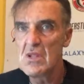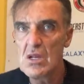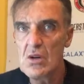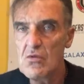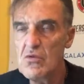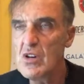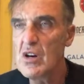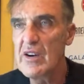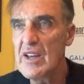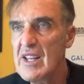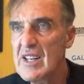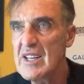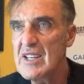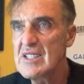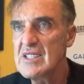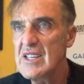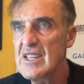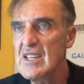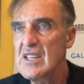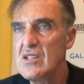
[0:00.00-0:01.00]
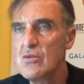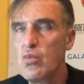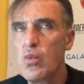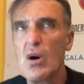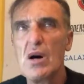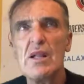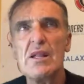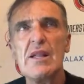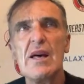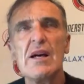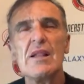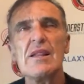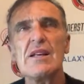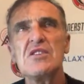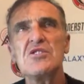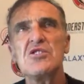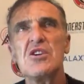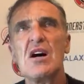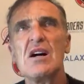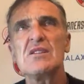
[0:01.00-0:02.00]
really in it today. He'd one early
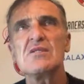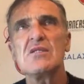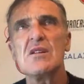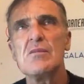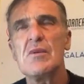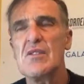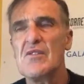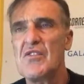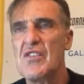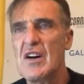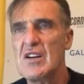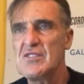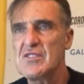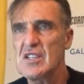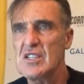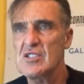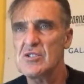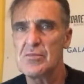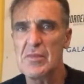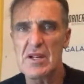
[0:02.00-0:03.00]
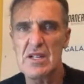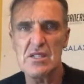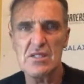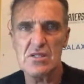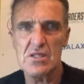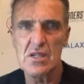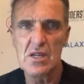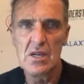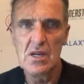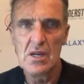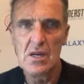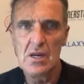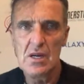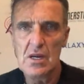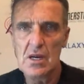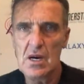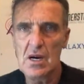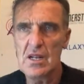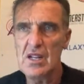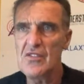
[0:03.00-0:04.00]
chance in about 5-6 minutes,
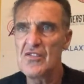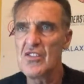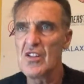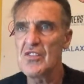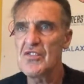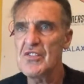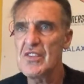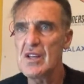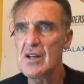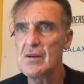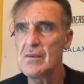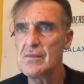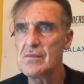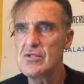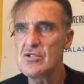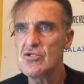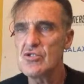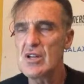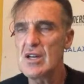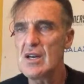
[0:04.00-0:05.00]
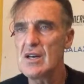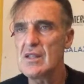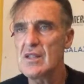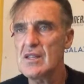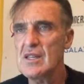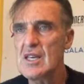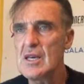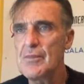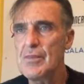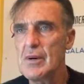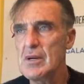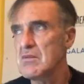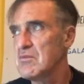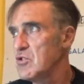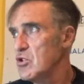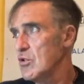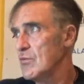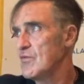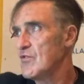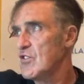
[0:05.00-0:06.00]
and he fluffed it straight at the keeper.
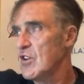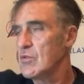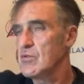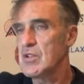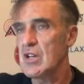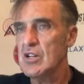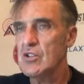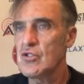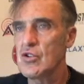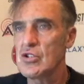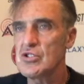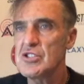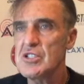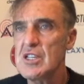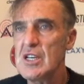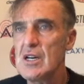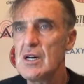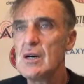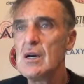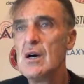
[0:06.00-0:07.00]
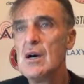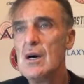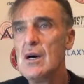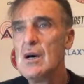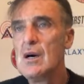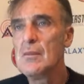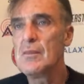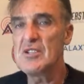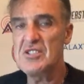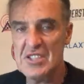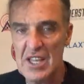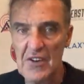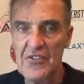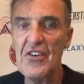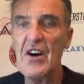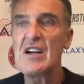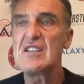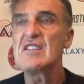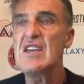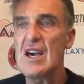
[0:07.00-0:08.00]
Could have drilled it across the keeper. But
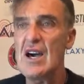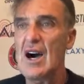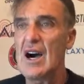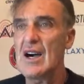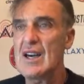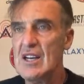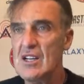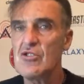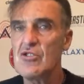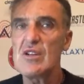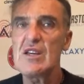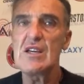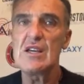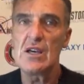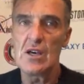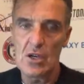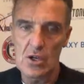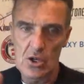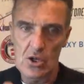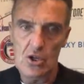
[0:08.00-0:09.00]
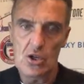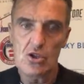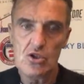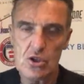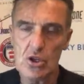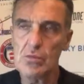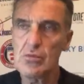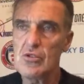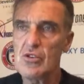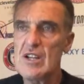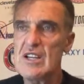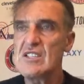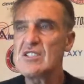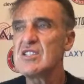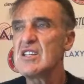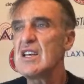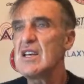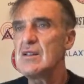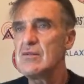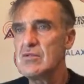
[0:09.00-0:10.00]
Stefan, yeah, I agree. Some great
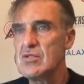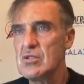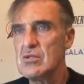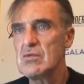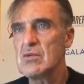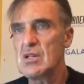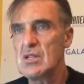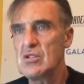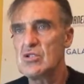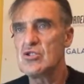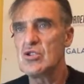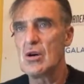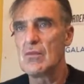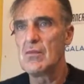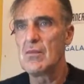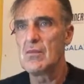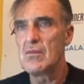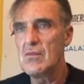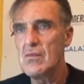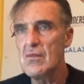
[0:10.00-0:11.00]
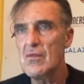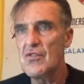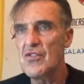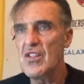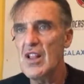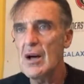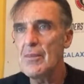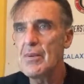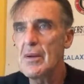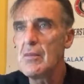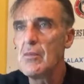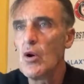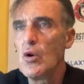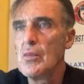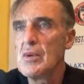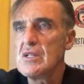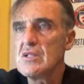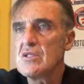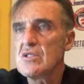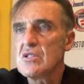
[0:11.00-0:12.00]
saves and some flappy
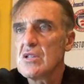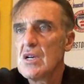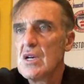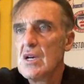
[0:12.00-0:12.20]
moments.